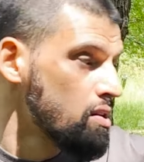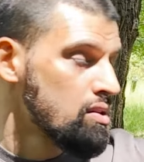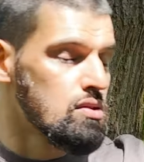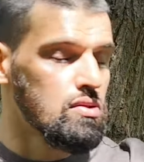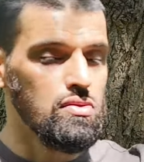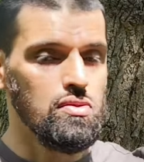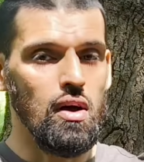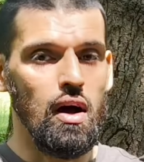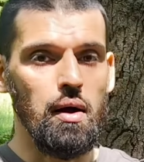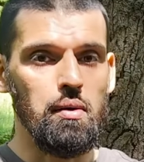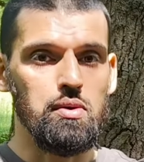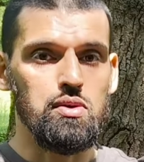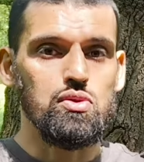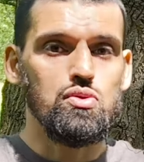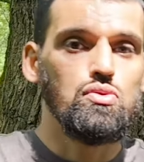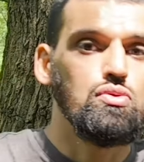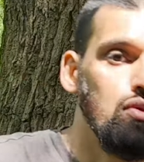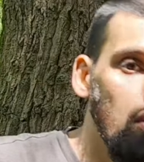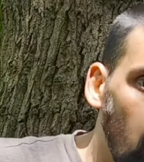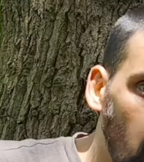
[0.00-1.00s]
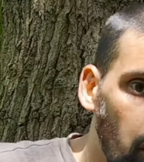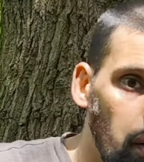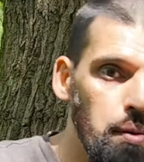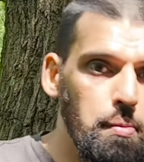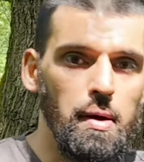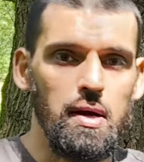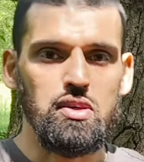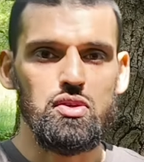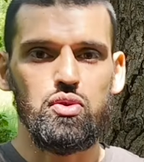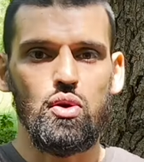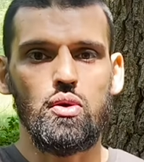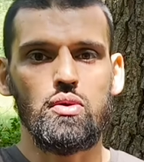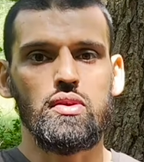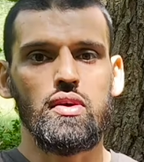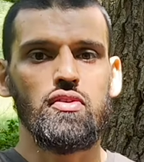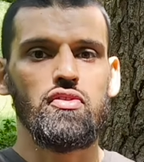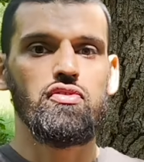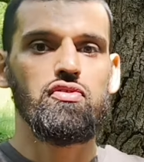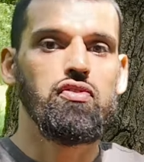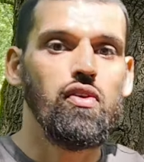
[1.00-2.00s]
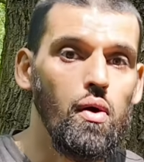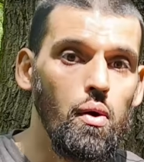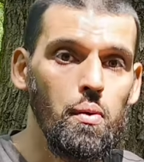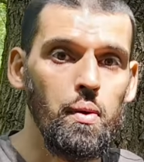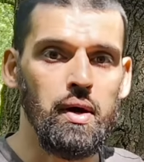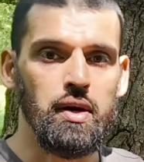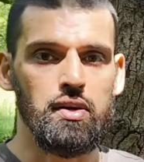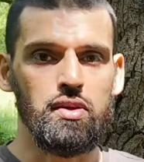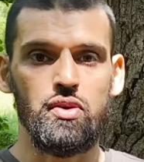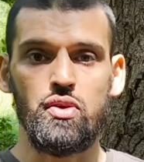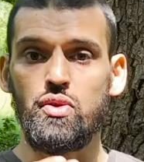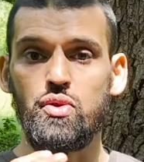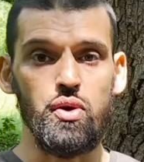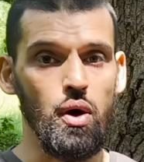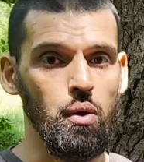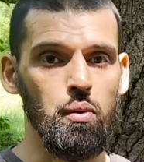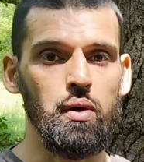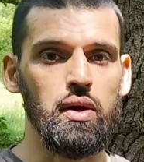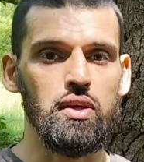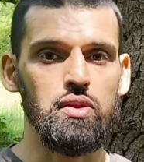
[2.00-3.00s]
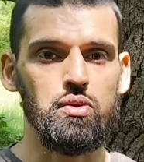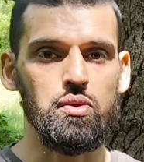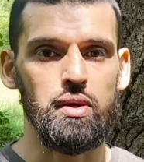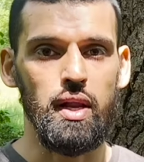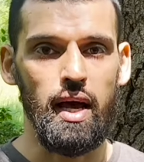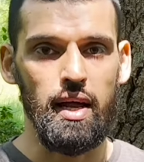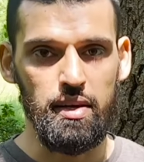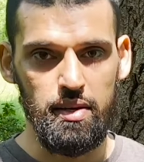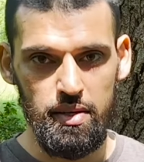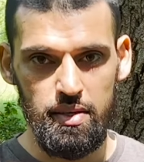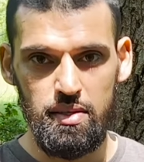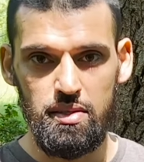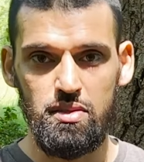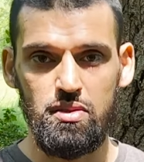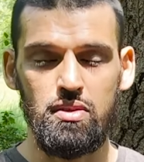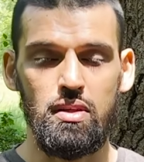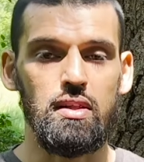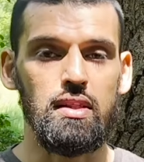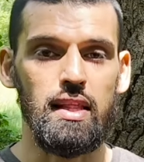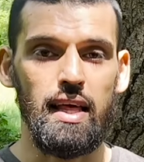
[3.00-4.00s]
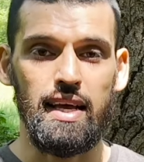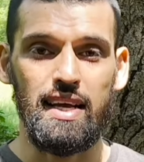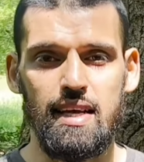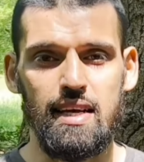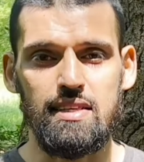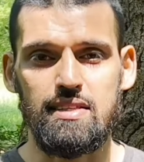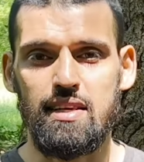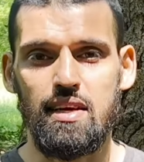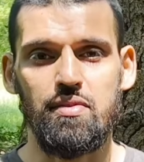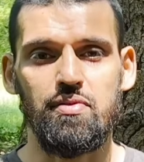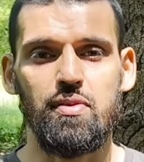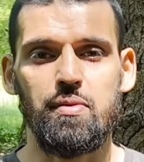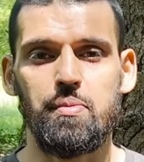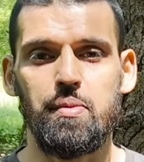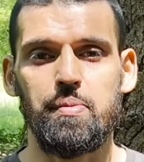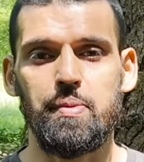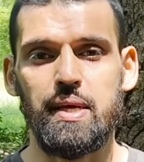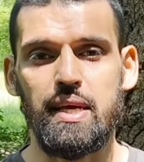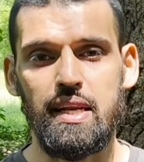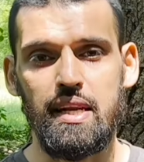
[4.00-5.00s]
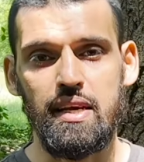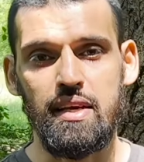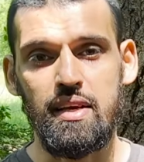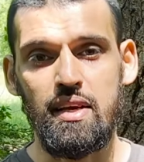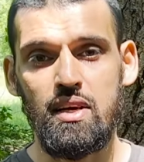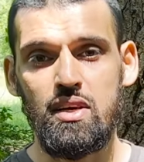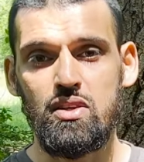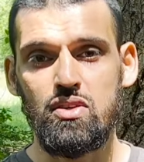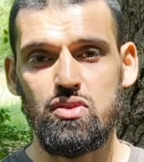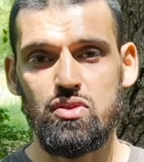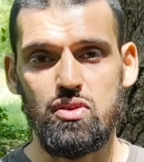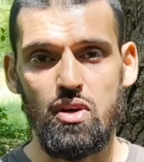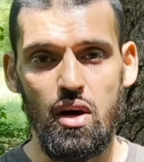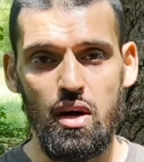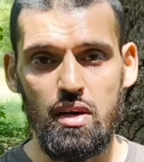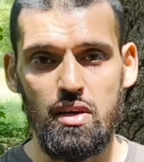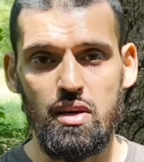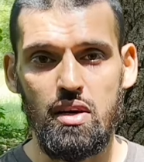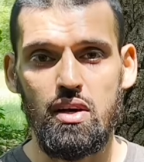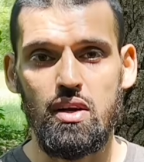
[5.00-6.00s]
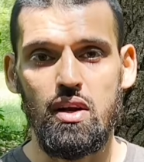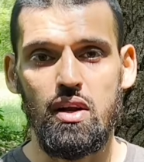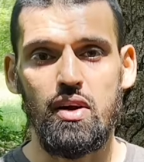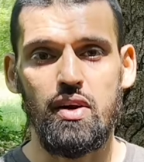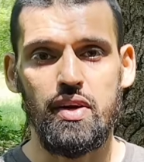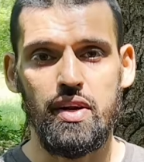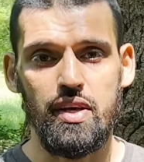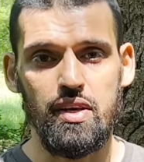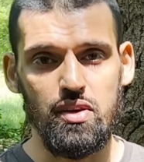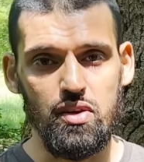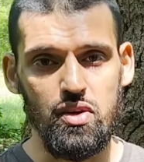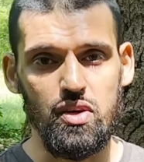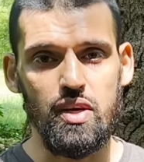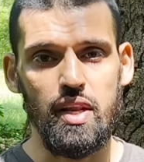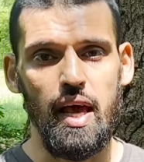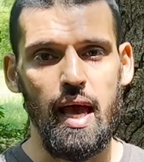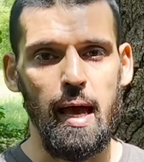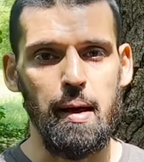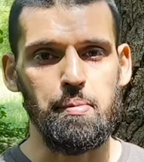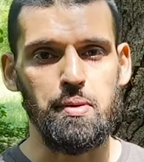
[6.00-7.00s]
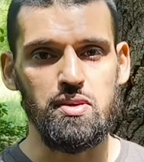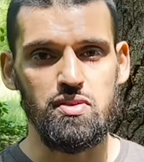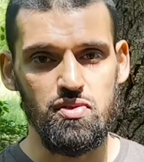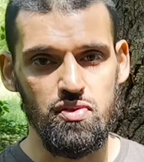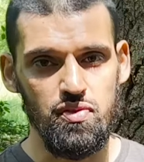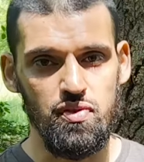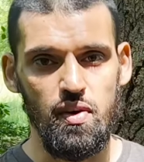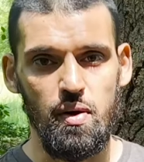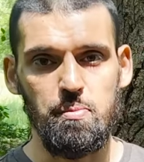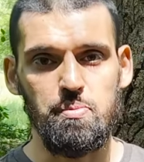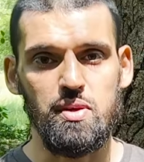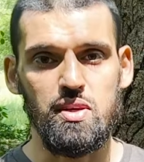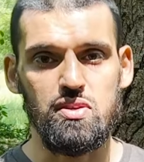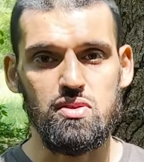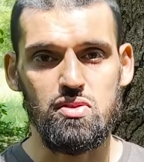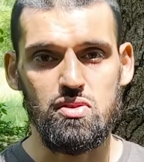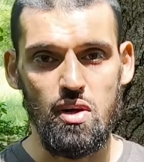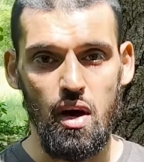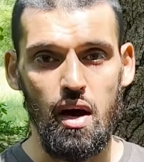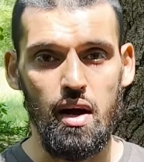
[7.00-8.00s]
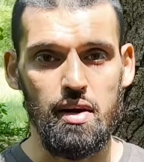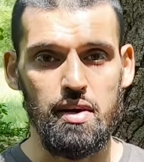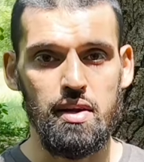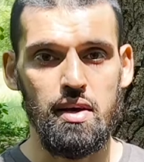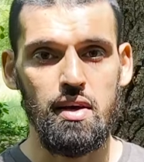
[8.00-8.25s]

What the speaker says: So I was throwing my shoulder forward. You don't want to do that. Like I said from the beginning, start learning good habits from the start.